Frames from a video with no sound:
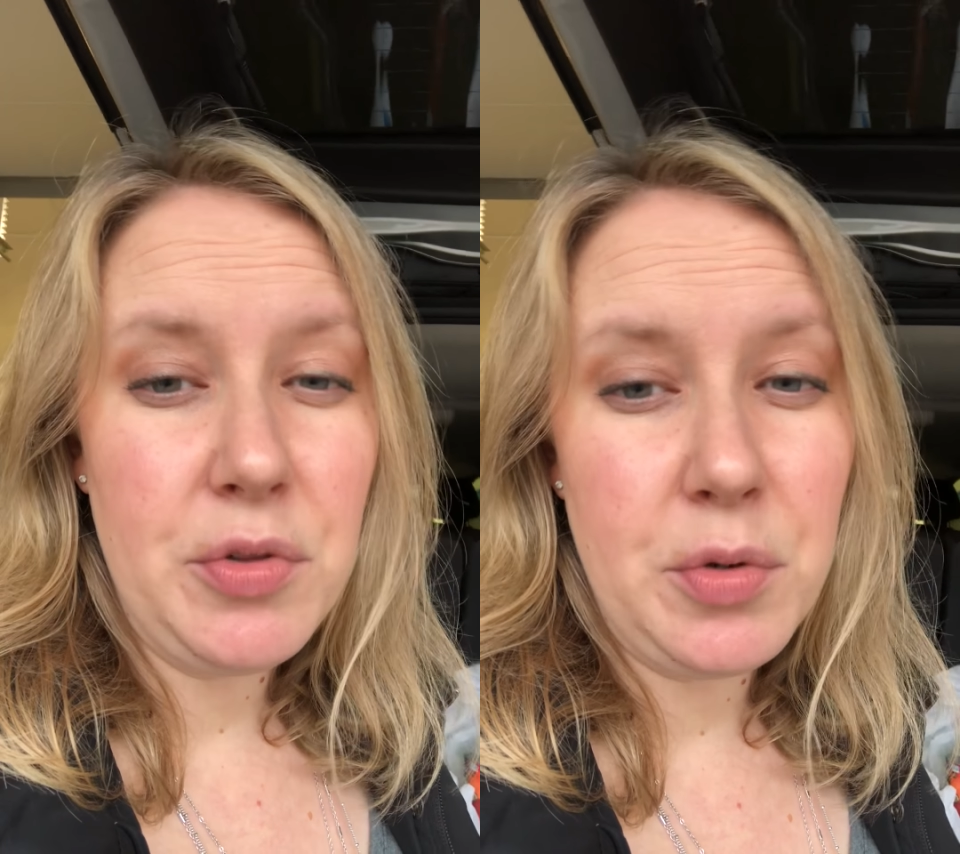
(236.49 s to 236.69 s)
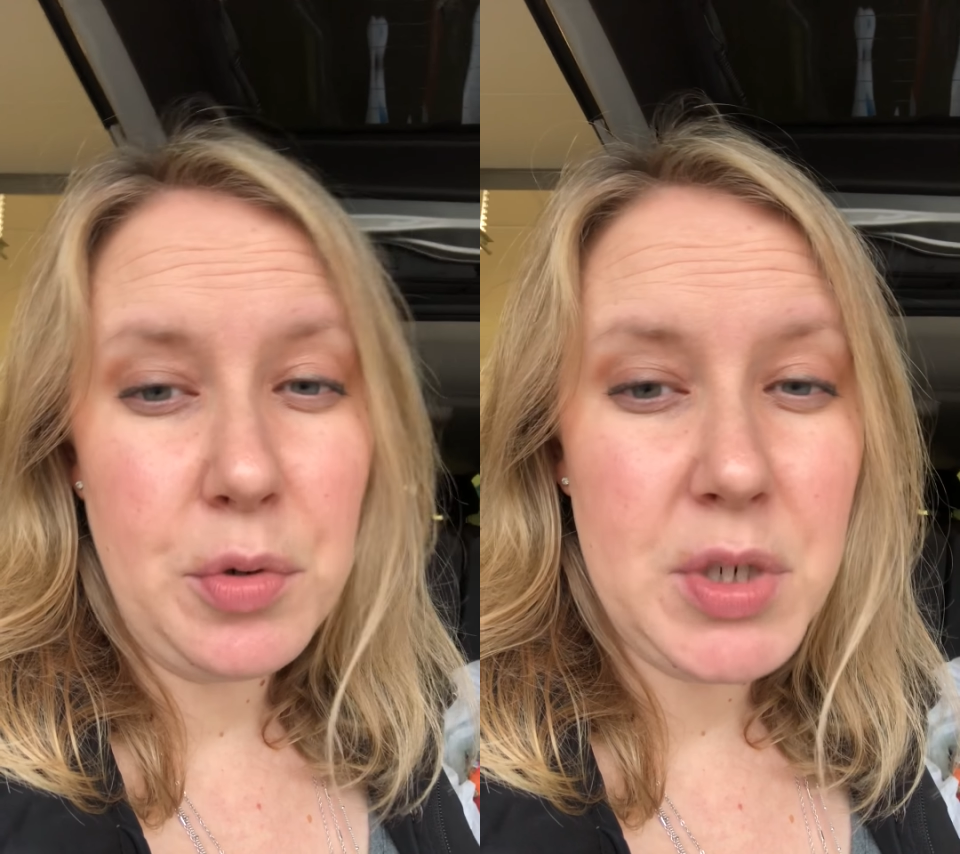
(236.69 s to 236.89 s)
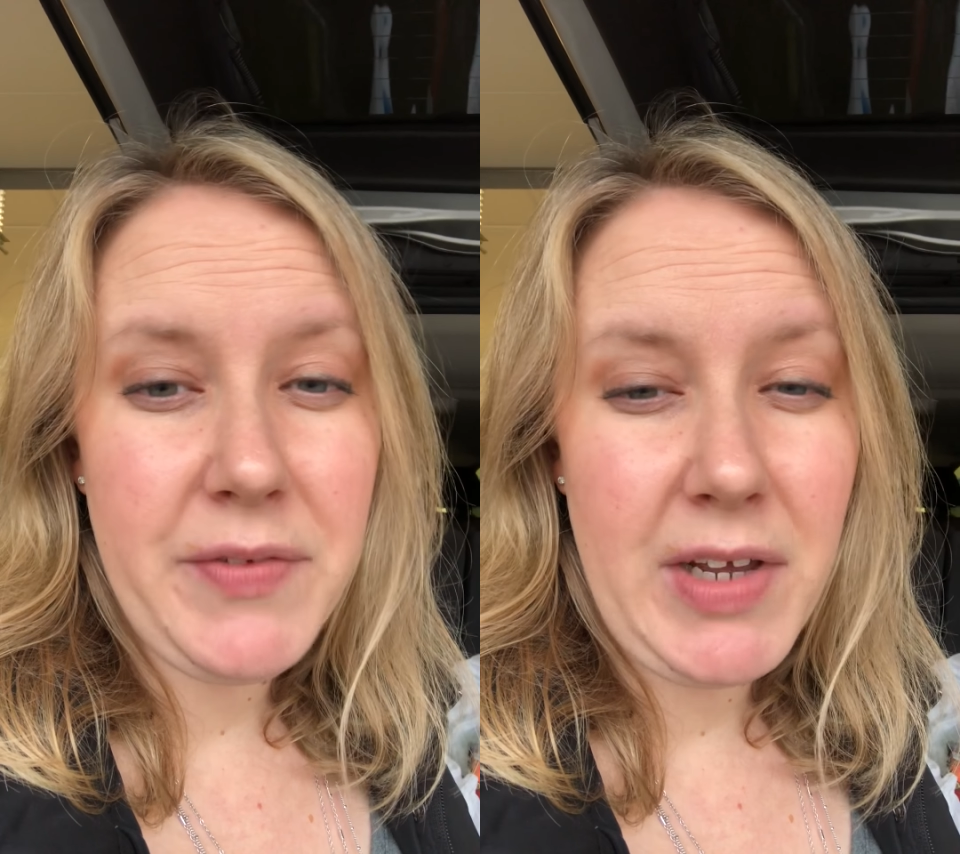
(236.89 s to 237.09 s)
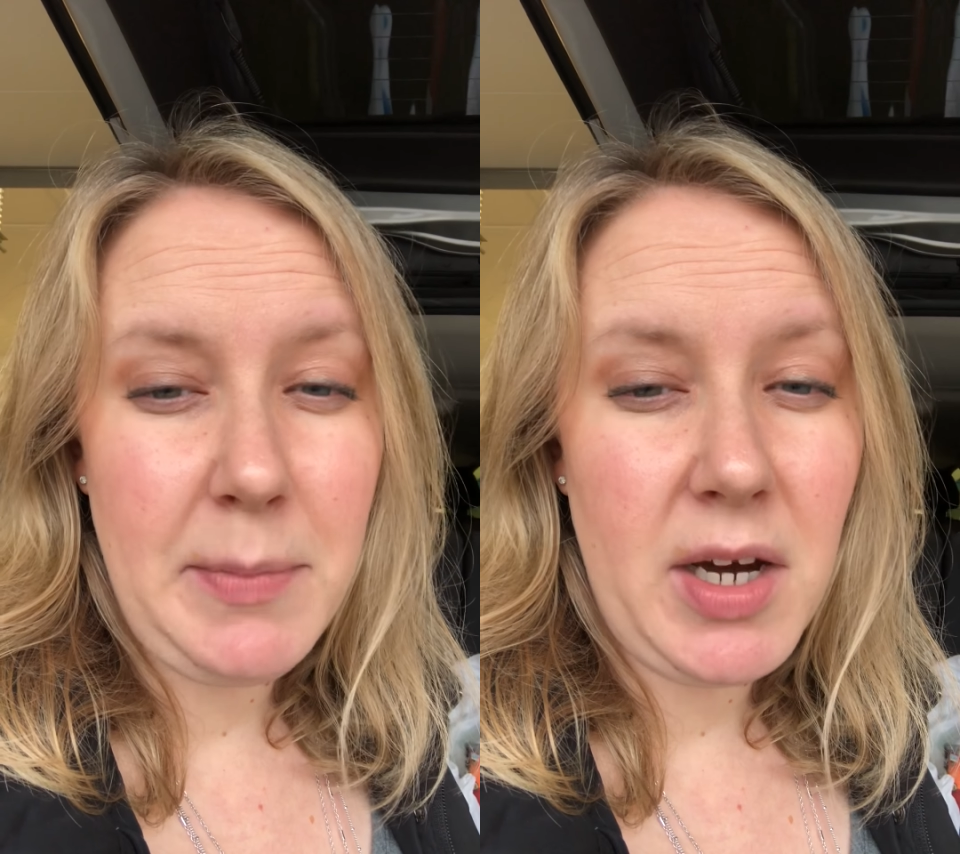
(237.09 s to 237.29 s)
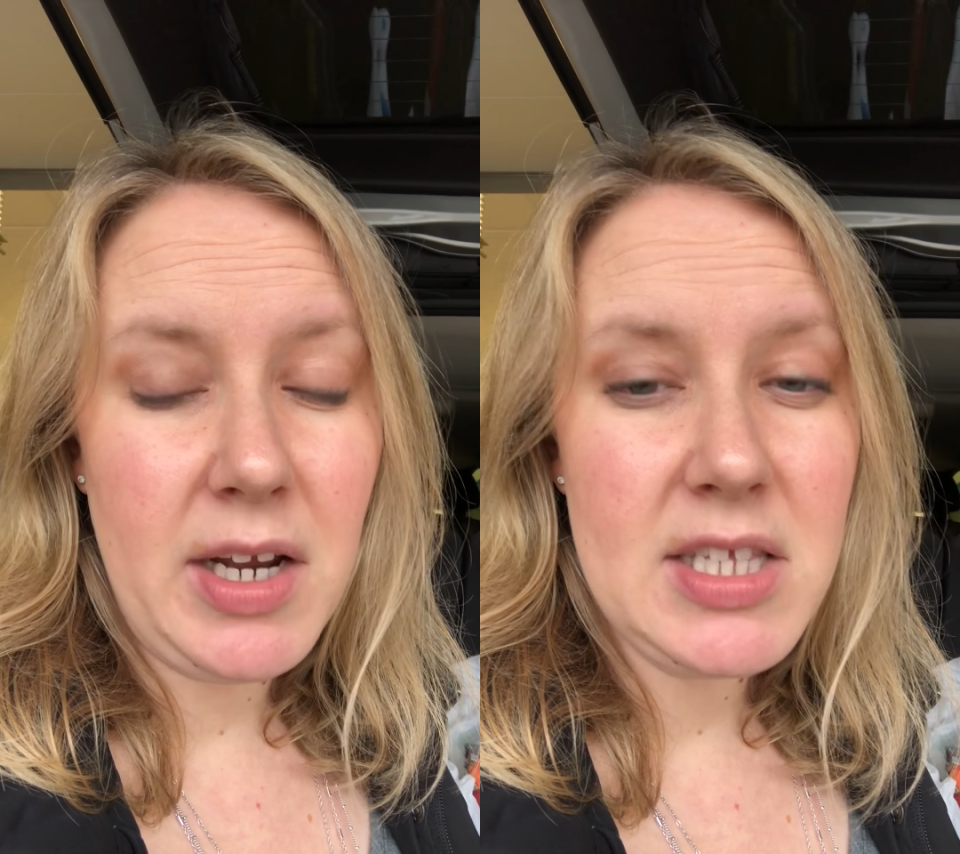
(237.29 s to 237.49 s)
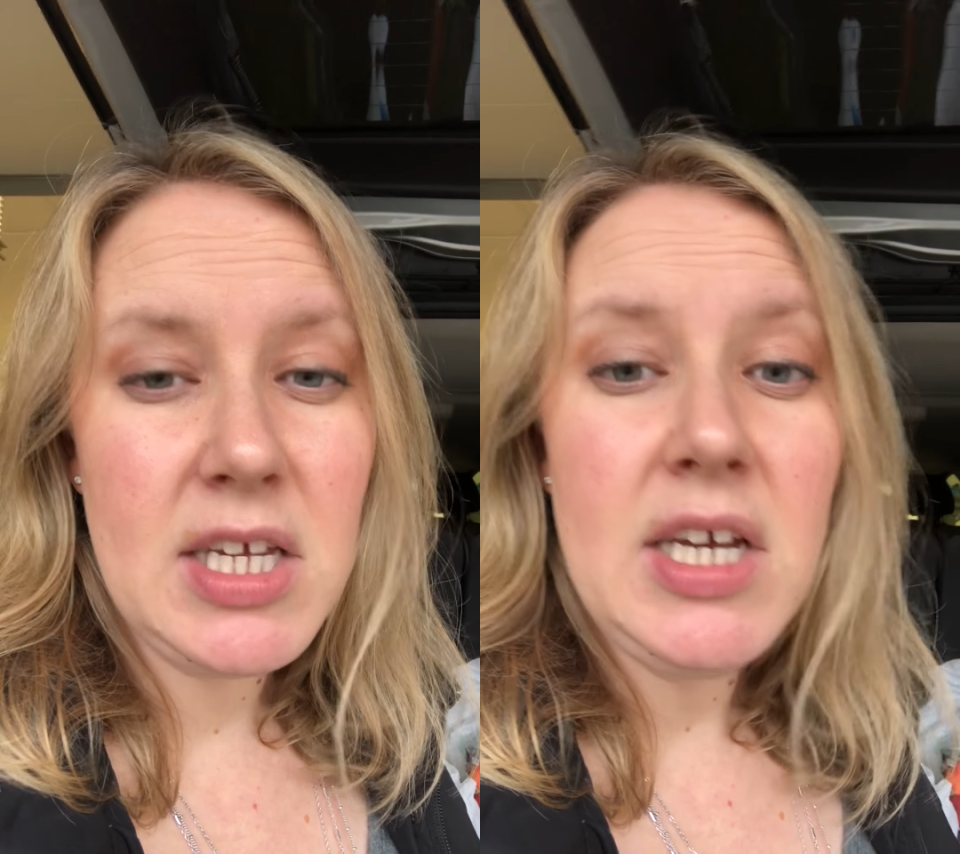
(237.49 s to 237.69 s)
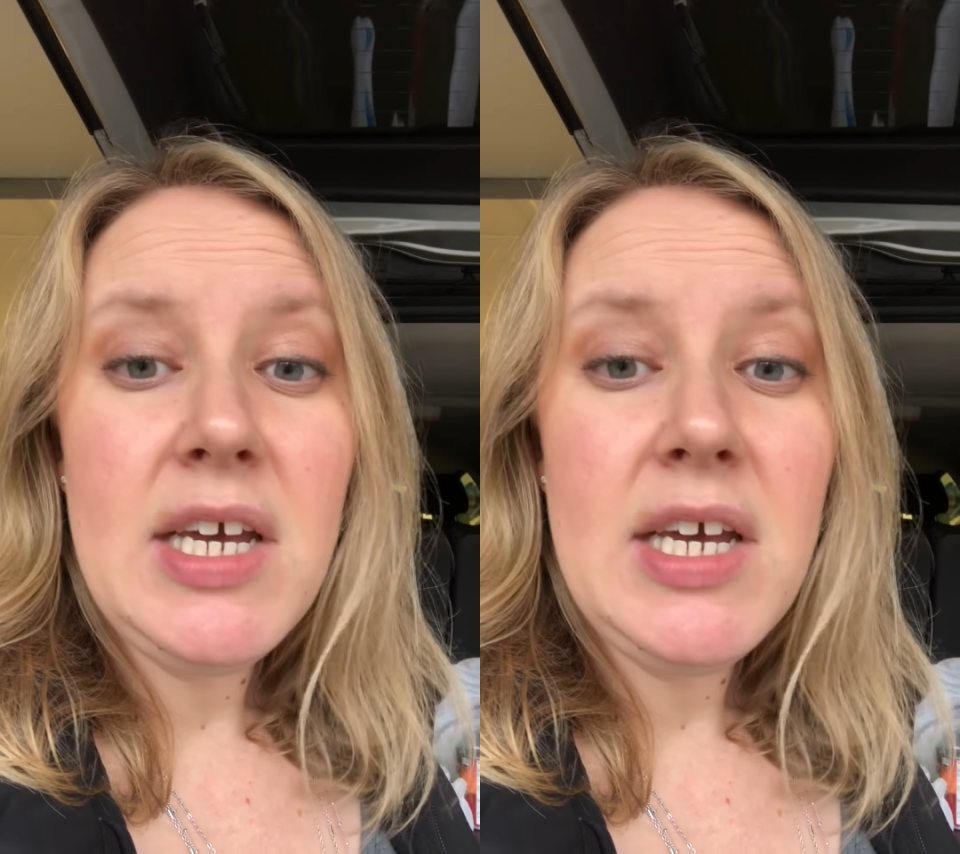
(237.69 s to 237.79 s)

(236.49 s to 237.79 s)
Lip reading: through a course of antibiotics.